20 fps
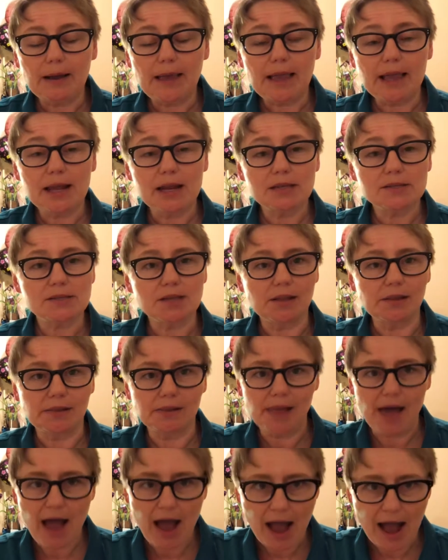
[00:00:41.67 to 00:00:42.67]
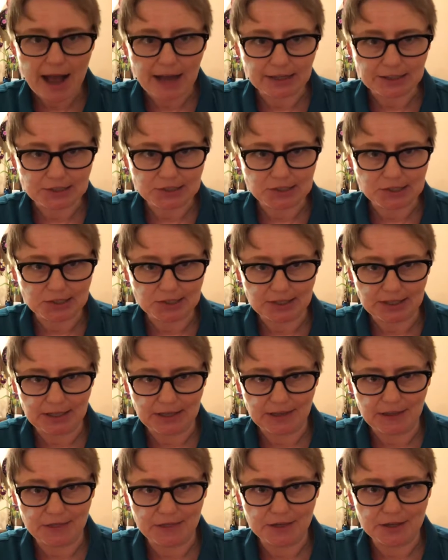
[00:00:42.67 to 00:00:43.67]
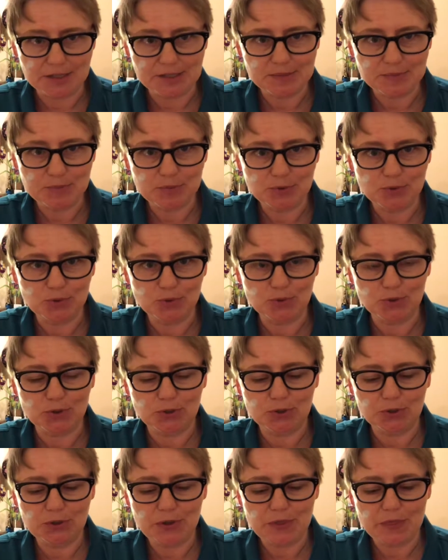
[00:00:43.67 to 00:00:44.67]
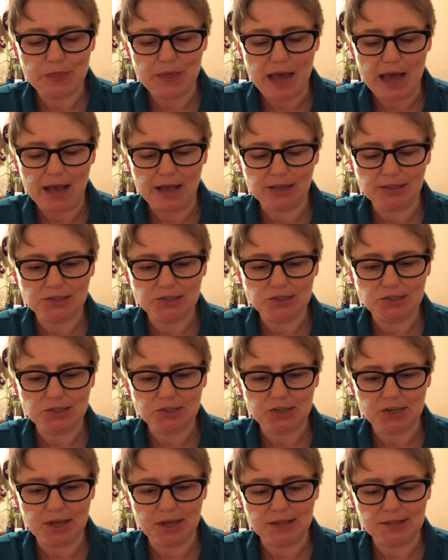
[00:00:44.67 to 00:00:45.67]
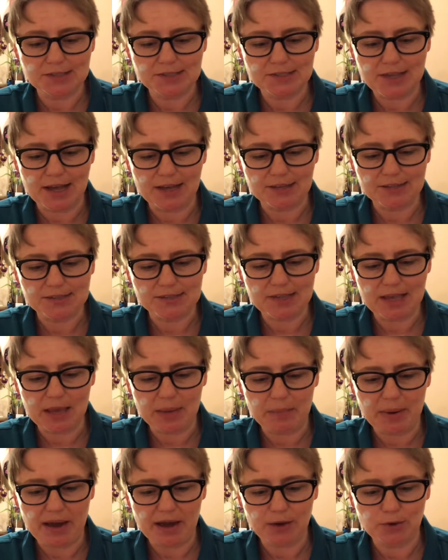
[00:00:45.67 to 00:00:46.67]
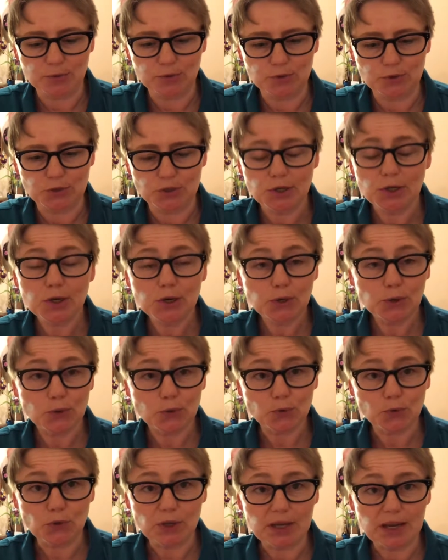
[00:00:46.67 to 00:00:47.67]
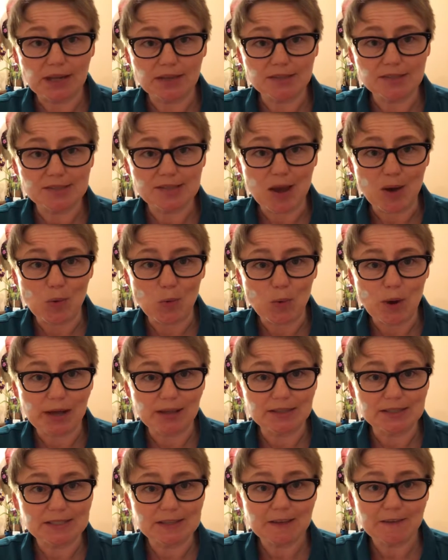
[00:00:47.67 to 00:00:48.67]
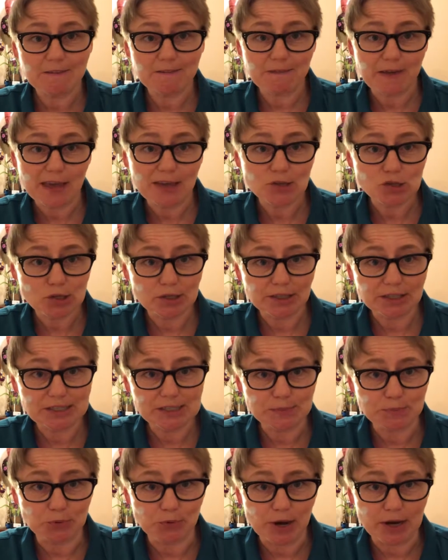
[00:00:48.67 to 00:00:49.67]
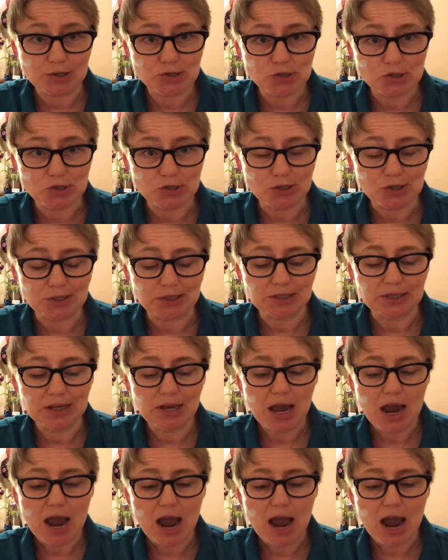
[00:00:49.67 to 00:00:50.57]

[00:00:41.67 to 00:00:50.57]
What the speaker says: It is a lot in this book that tells us about reading someone's facial expression,